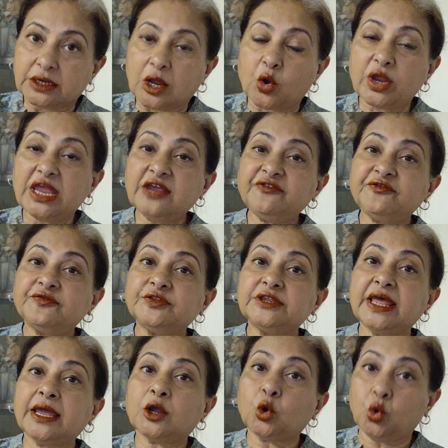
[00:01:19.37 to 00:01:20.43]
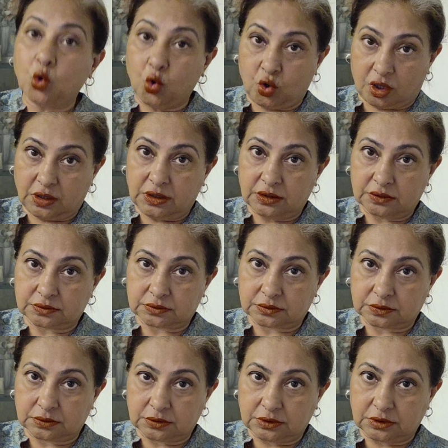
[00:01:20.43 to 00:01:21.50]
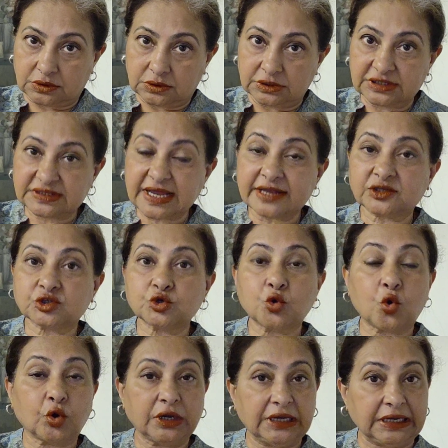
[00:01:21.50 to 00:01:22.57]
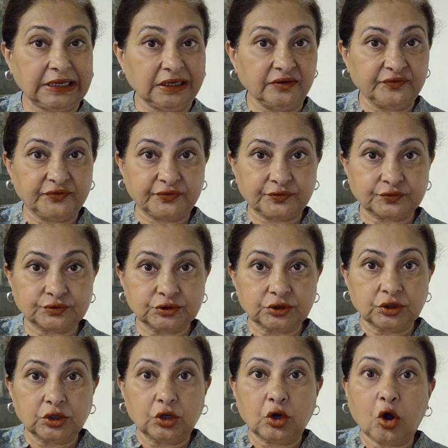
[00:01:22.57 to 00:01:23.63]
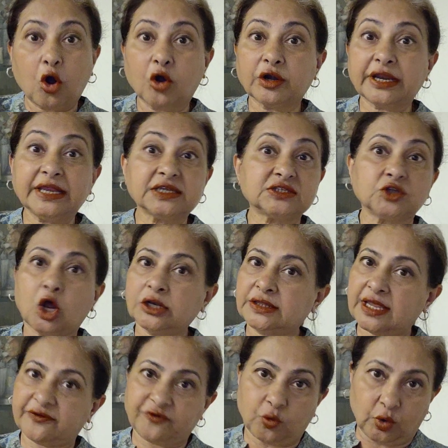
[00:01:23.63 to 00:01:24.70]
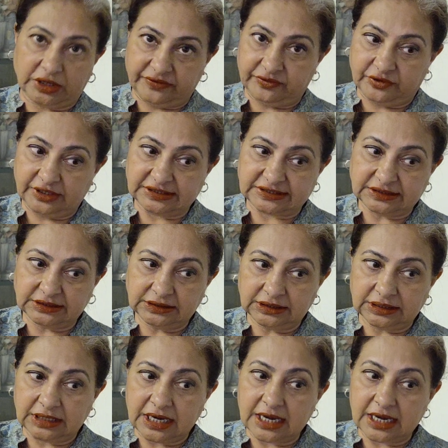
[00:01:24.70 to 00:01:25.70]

Now, if their cook decides to go and leave or is not there for whatever reason,